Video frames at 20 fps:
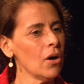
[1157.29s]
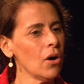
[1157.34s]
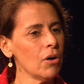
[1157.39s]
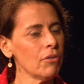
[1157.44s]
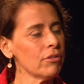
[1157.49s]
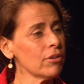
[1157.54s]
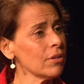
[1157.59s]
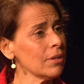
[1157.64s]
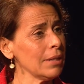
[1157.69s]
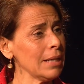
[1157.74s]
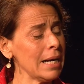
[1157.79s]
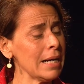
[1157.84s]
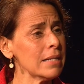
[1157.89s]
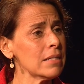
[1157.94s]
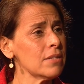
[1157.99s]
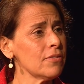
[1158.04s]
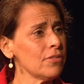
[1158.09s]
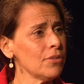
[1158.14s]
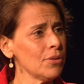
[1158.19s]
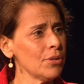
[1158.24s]
Over the
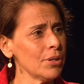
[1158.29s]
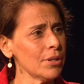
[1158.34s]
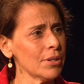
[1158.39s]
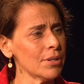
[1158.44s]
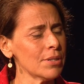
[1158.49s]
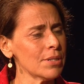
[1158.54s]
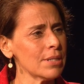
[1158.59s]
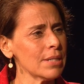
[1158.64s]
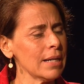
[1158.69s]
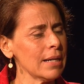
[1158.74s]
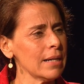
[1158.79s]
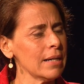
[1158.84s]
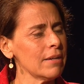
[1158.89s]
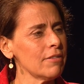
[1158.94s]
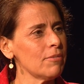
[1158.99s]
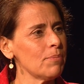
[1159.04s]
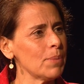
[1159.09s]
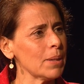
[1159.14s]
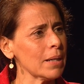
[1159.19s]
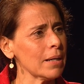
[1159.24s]
last few years, I
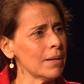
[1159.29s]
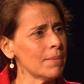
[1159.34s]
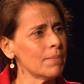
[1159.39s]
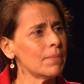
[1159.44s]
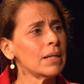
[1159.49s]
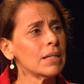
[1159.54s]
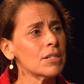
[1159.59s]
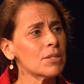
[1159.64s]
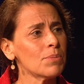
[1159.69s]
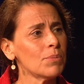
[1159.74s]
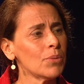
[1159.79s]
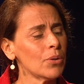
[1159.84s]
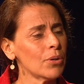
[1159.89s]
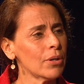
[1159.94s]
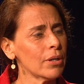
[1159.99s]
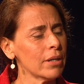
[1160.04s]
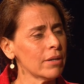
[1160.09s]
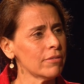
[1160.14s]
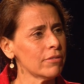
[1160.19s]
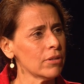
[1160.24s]
have become much
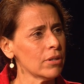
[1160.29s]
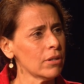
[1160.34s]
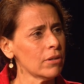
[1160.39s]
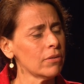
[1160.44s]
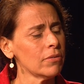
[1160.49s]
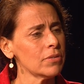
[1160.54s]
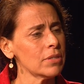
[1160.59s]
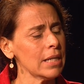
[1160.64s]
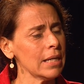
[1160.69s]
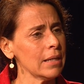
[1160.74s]
more involved,